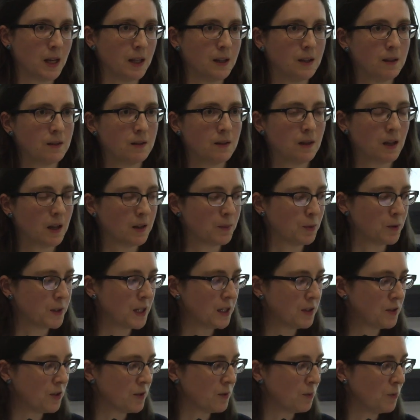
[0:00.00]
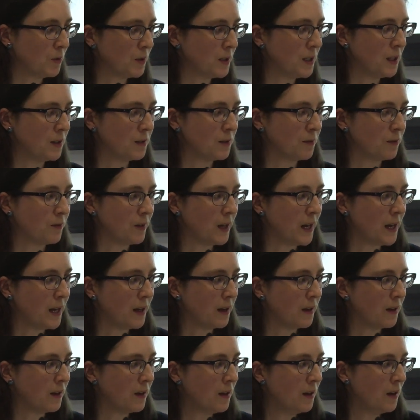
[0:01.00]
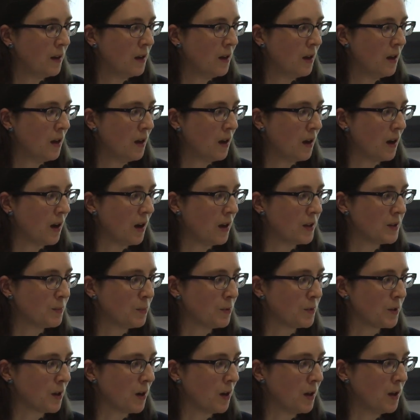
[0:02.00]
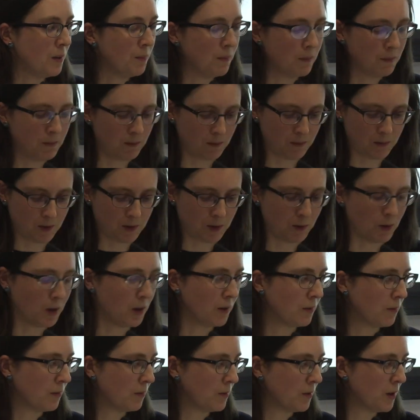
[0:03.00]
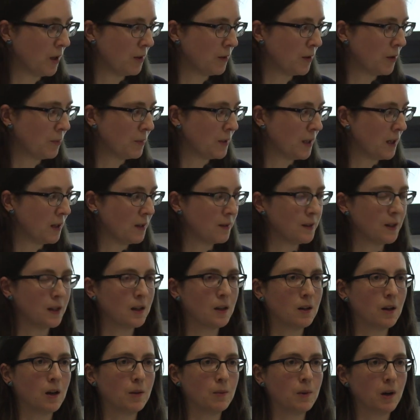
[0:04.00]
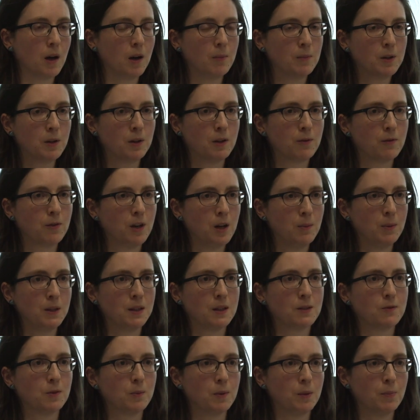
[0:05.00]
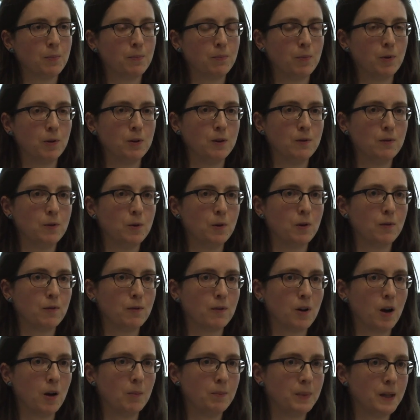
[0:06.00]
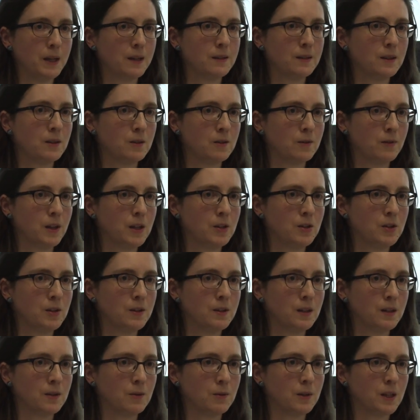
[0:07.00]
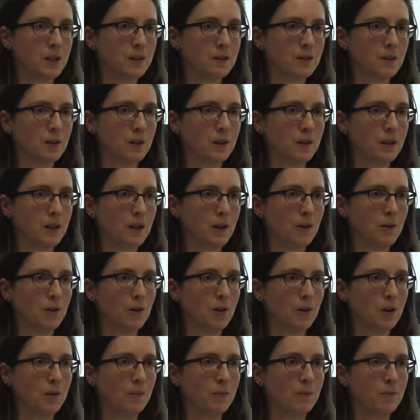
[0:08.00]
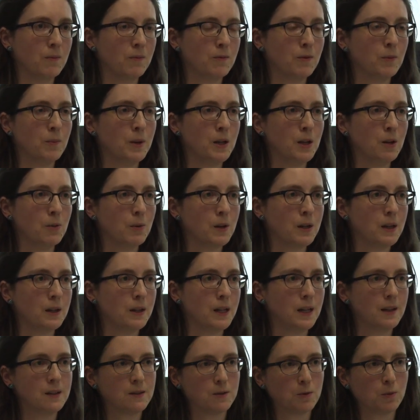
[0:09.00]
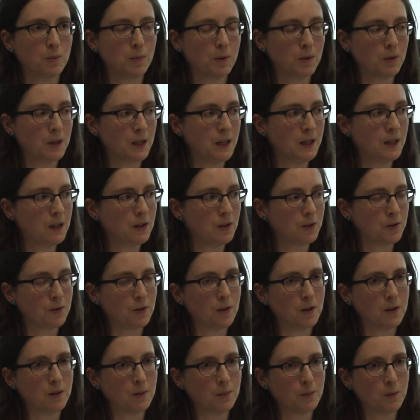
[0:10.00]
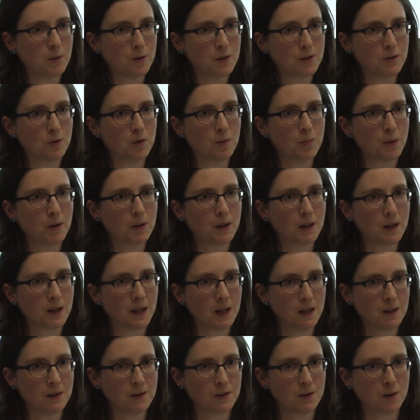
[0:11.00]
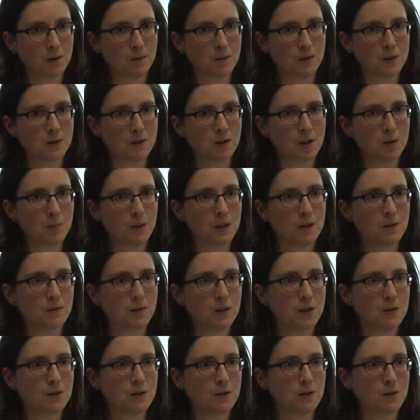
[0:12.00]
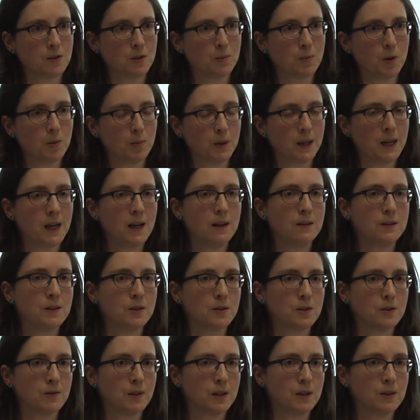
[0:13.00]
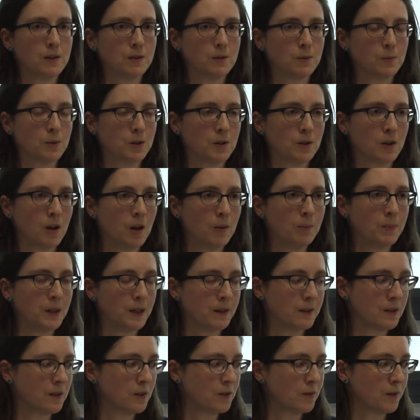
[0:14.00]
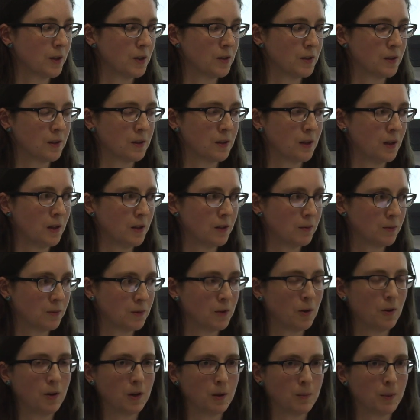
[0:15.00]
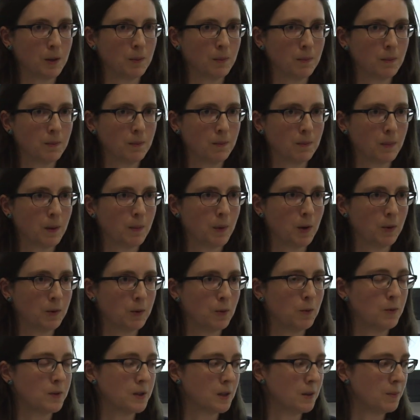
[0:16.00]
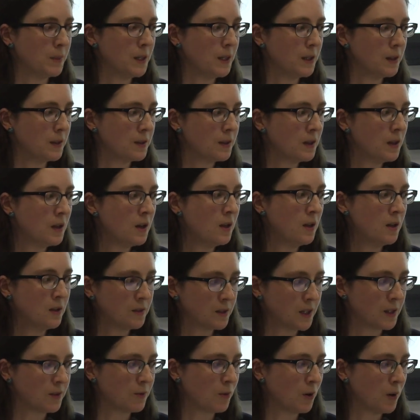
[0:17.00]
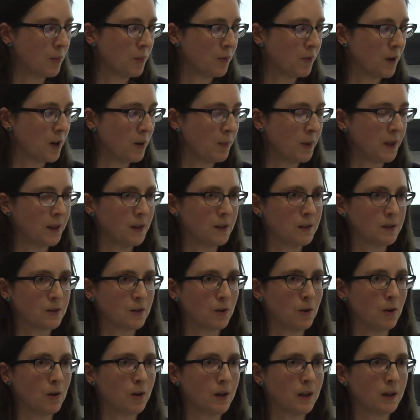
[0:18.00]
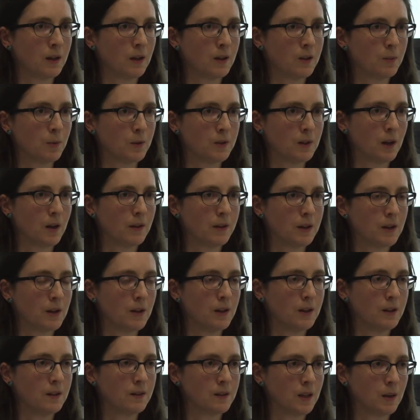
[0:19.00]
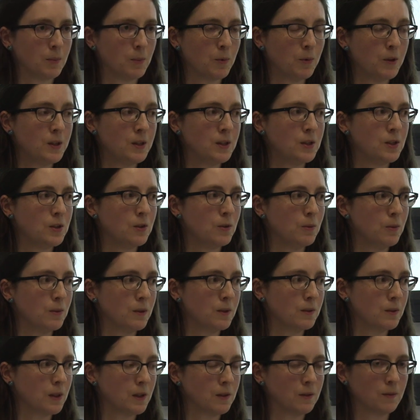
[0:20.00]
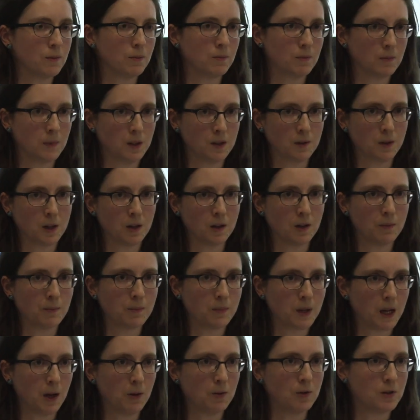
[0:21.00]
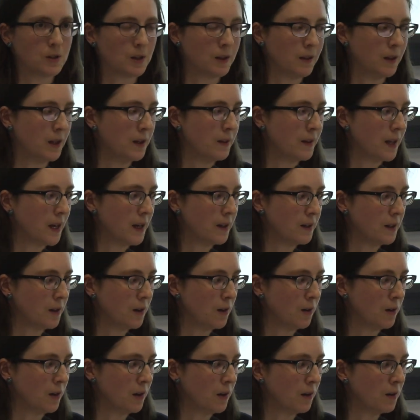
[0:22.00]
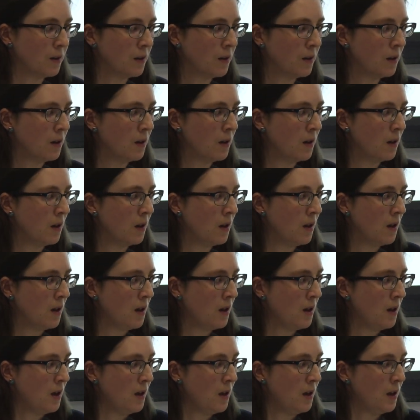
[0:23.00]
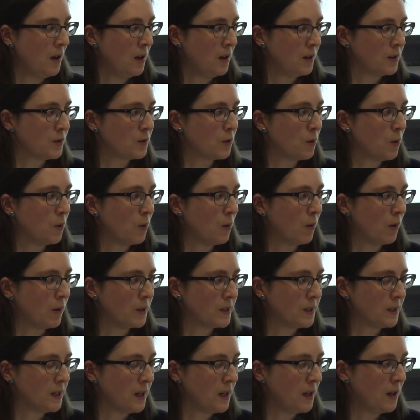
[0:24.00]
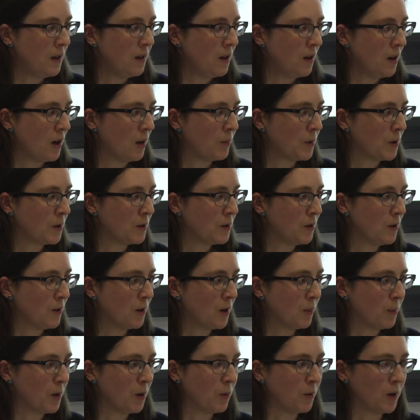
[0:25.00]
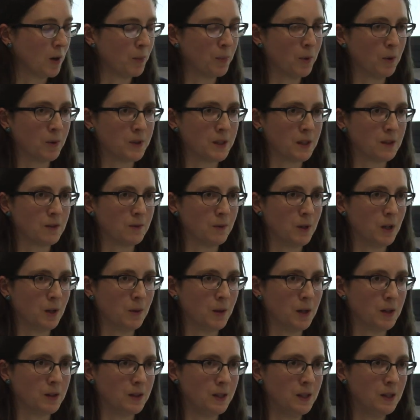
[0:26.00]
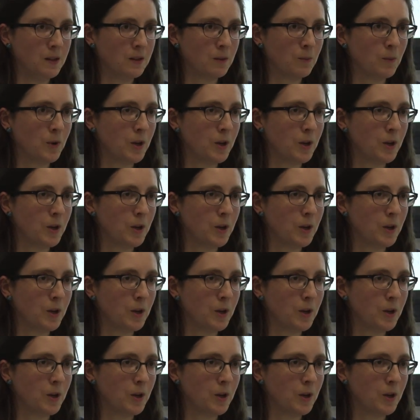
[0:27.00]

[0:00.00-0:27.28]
And I suppose that's just one thing to flag. I suppose I'll come to that in a second. I'm kind of framing this from the point of view of complex interventions, and so that's kind of the area I'm familiar with, and less so about clinical trials, but more so about kind of health service type interventions or public health interventions, which are complex interventions, and I'll talk a bit about those in a minute. So that's how I'm framing this talk, and I suppose a lot of the guidance I'm pointing to is kind of couched in that area. So today I'm going to talk about what a process evaluation is and